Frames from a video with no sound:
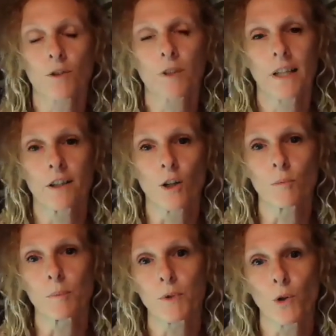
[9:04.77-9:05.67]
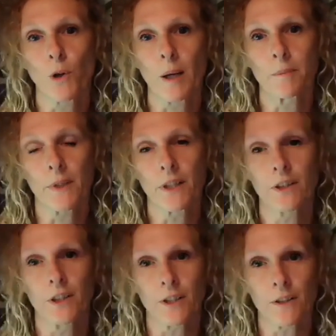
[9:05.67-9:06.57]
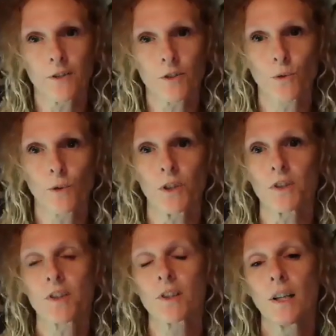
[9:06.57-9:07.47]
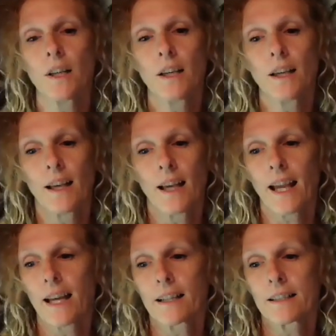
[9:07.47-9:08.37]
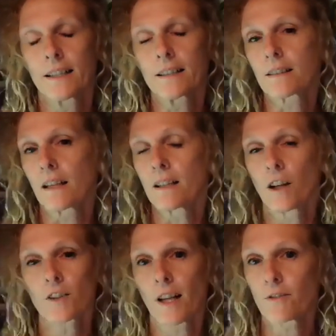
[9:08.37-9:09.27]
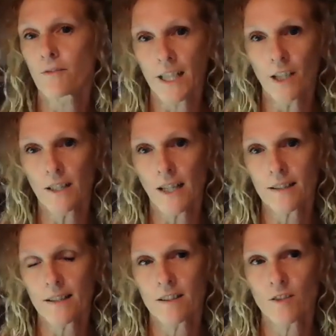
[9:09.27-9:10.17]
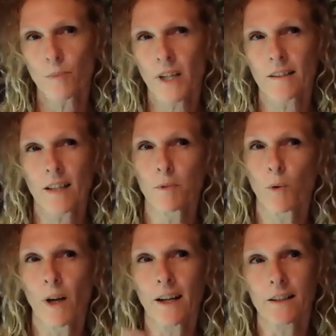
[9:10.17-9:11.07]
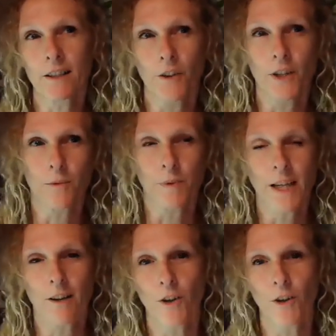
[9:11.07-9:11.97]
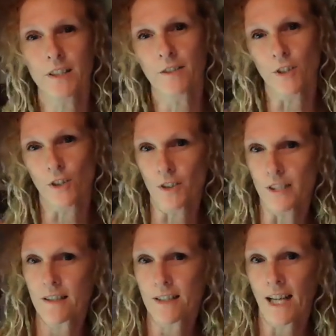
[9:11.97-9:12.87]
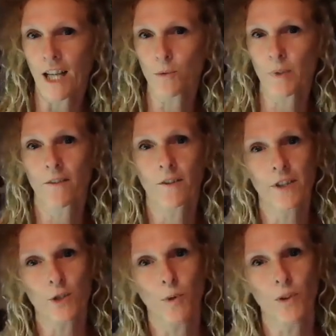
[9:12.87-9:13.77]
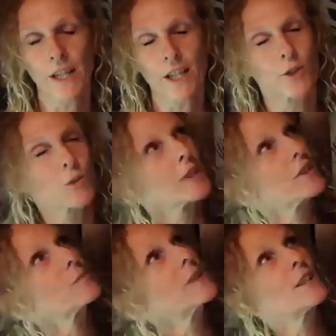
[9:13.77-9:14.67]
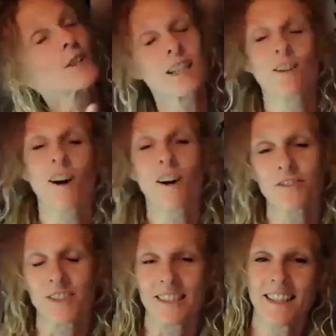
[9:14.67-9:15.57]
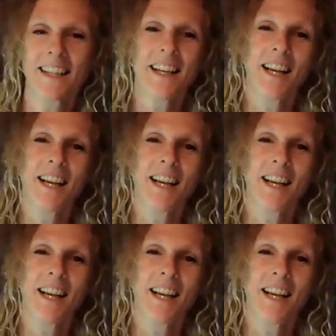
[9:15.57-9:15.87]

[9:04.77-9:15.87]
create an herbal program in their schools. And it also has video lessons, because I'm aware, that we have all these different learning styles. We have the visual thinkers, which is me looking off, and